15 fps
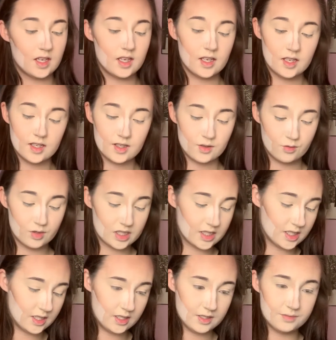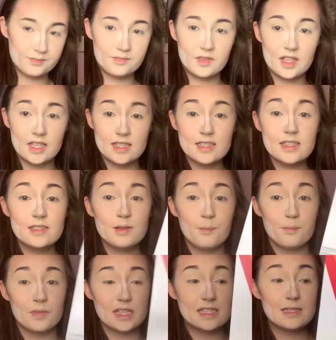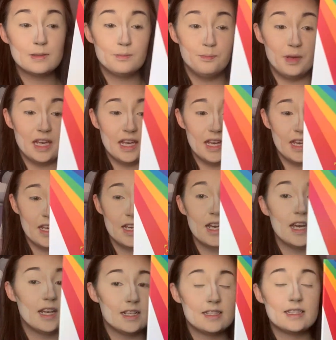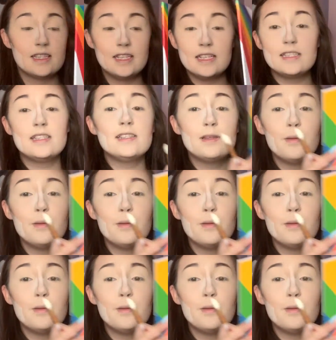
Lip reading: And we're just gonna, this is big, and this is